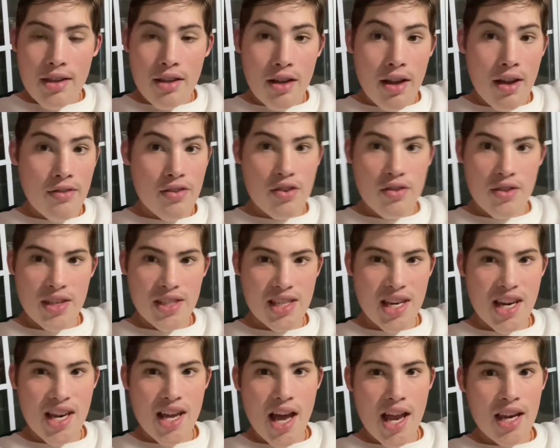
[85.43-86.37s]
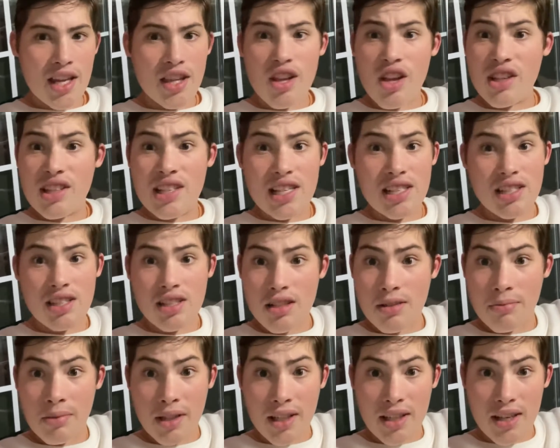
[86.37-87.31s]
They'll give you the study guide and the test is
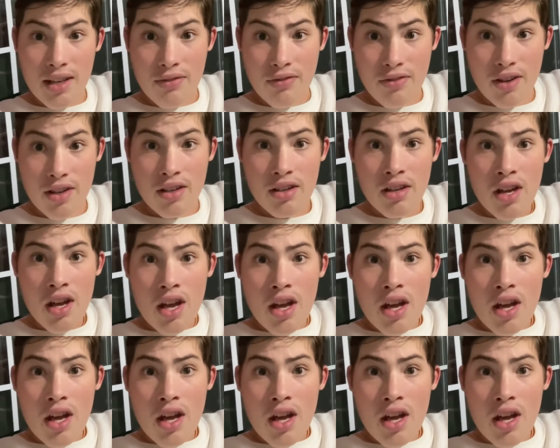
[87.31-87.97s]
completely different.